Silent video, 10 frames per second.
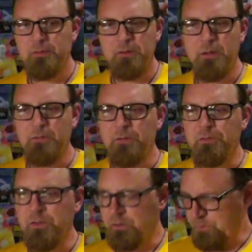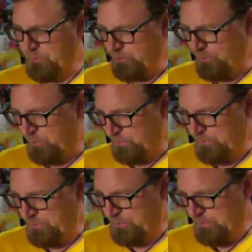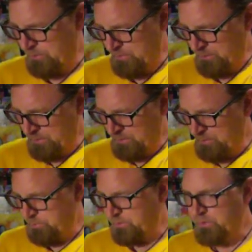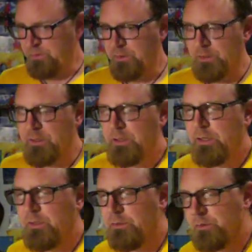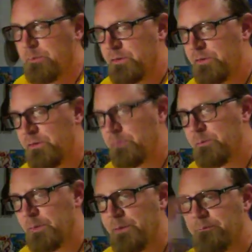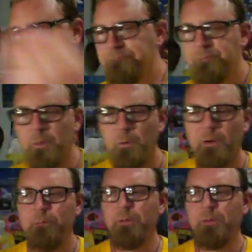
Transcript: I have the stickers to Miskatonic High here somewhere too, but oh well.